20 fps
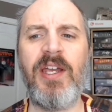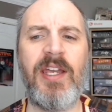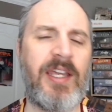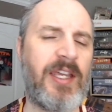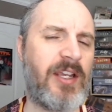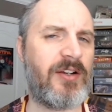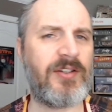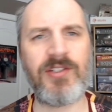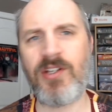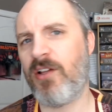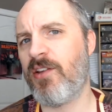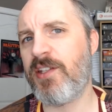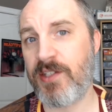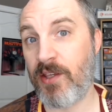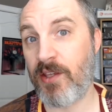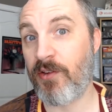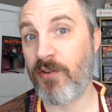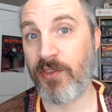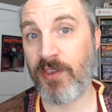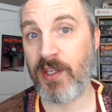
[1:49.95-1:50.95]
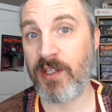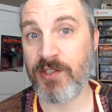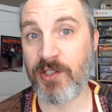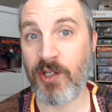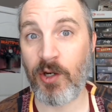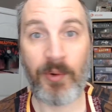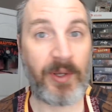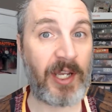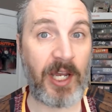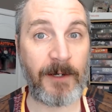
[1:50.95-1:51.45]
Here's all these other things
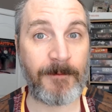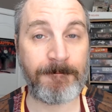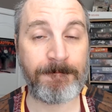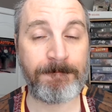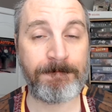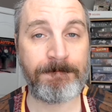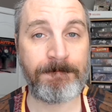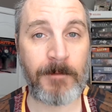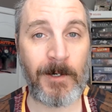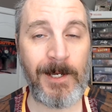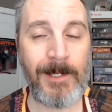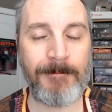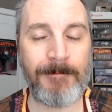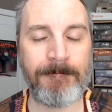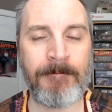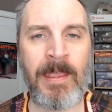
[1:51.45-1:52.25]
going on, right?